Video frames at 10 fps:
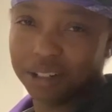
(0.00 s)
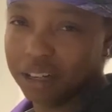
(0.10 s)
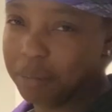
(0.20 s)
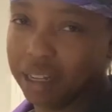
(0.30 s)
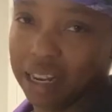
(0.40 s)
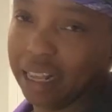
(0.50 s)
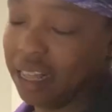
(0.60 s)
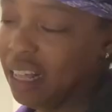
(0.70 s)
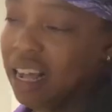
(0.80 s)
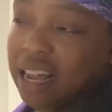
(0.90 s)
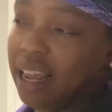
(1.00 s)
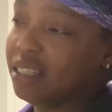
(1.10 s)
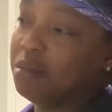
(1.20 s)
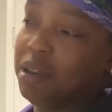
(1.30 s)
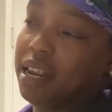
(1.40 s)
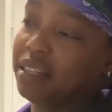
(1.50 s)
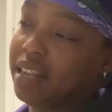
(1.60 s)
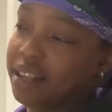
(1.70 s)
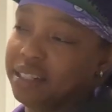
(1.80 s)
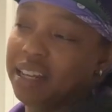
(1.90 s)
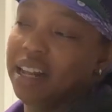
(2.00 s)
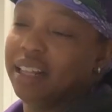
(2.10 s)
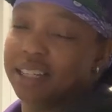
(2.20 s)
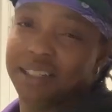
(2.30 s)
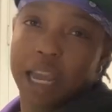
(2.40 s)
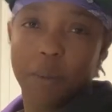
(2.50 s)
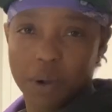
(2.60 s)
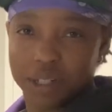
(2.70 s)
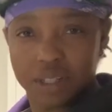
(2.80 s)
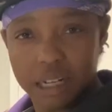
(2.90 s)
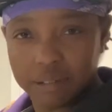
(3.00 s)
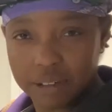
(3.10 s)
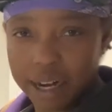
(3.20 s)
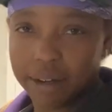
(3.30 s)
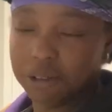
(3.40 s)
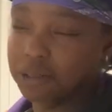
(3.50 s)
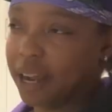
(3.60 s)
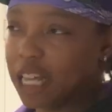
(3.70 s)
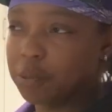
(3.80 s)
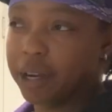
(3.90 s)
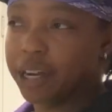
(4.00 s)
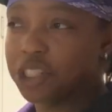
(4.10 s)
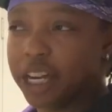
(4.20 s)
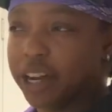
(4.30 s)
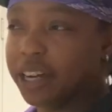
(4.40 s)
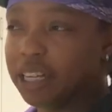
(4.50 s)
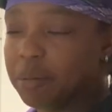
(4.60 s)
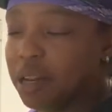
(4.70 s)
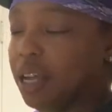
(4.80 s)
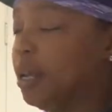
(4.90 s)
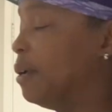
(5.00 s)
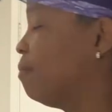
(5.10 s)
You know what I mean? Like to me, that's day one stuff, right? Raspberry, cherry, lemonade.